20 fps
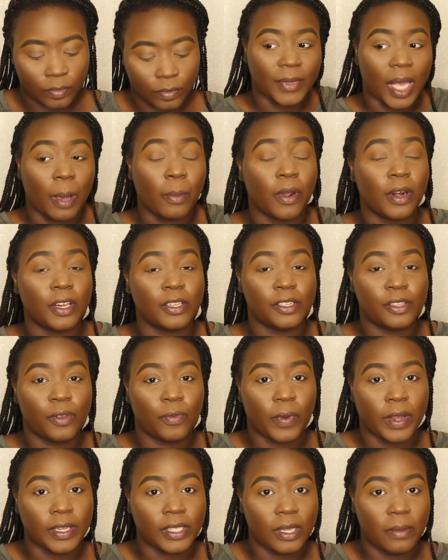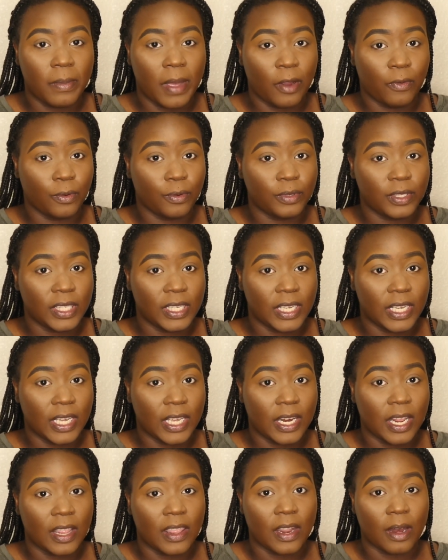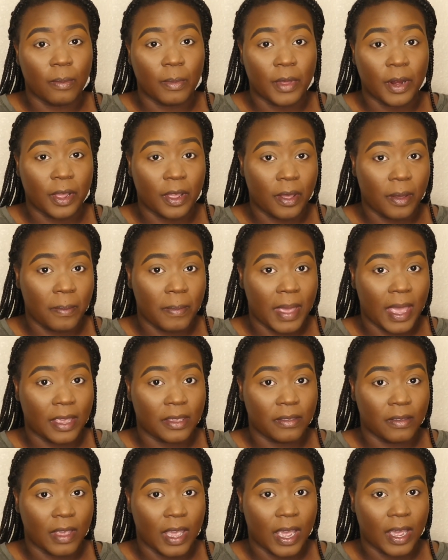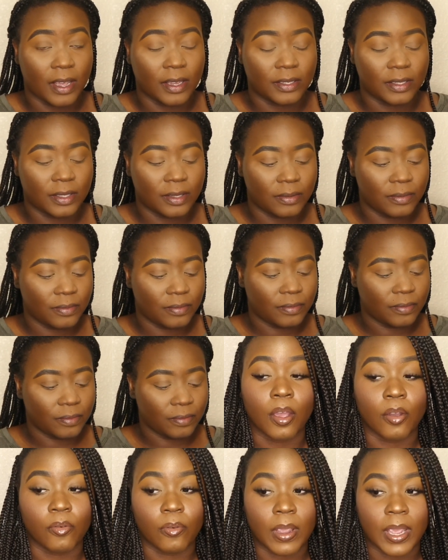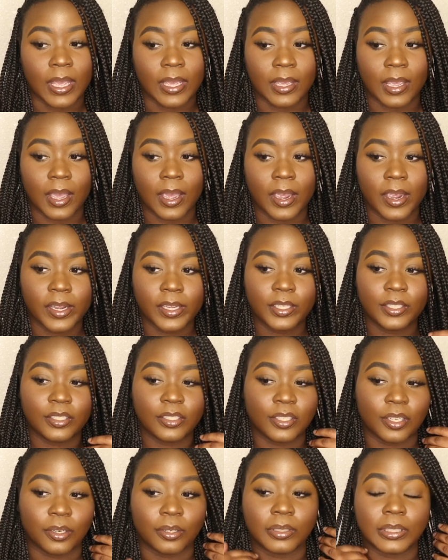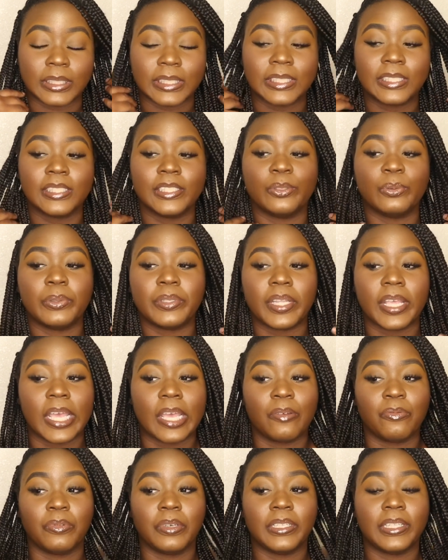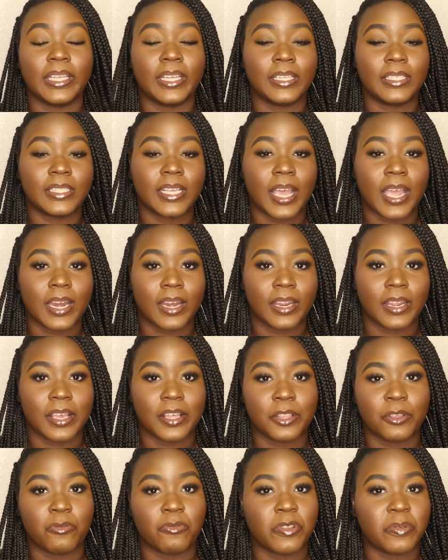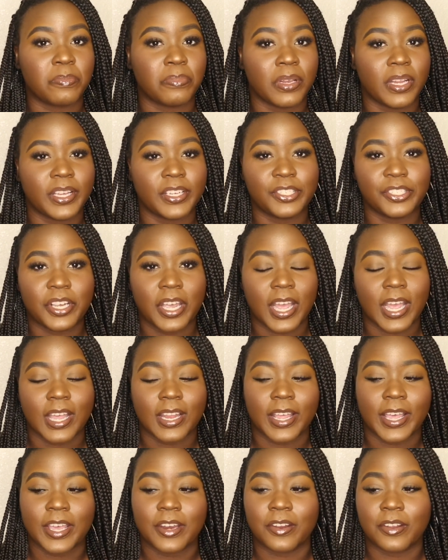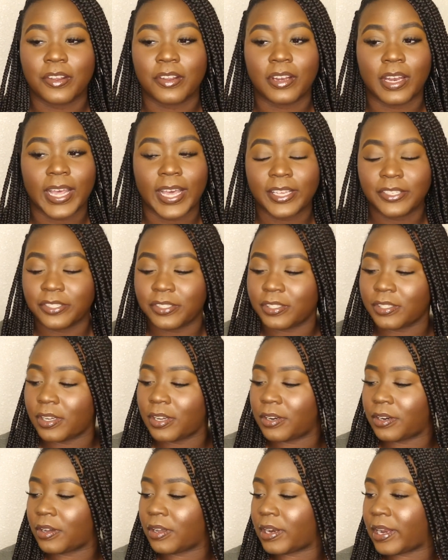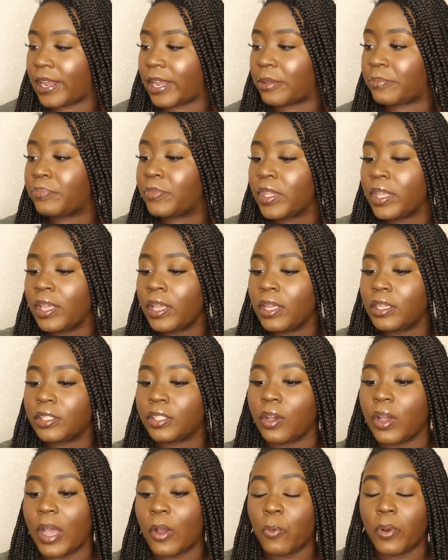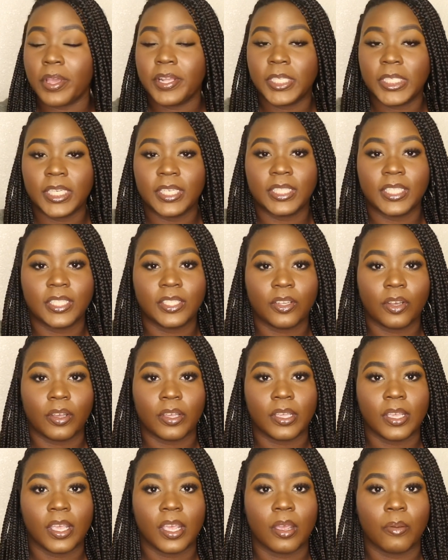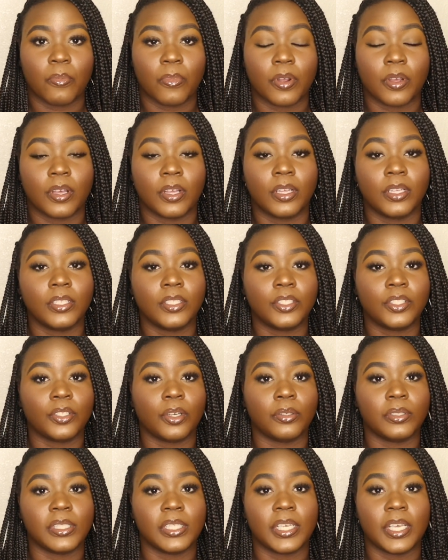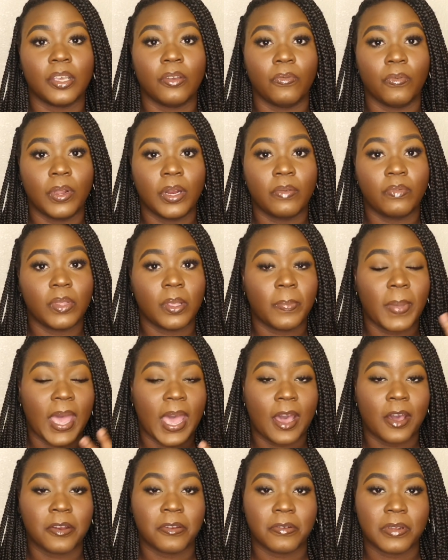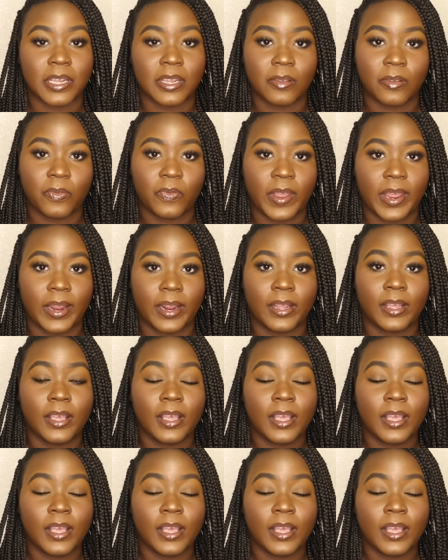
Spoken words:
I'm going to do the rest of my routine and then I'm going to come back, you guys. Alright guys, so this is with everything tied together with blush, highlighter, lashes on, all that. So I wanted to do this on camera. So to get rid of the powdery effect,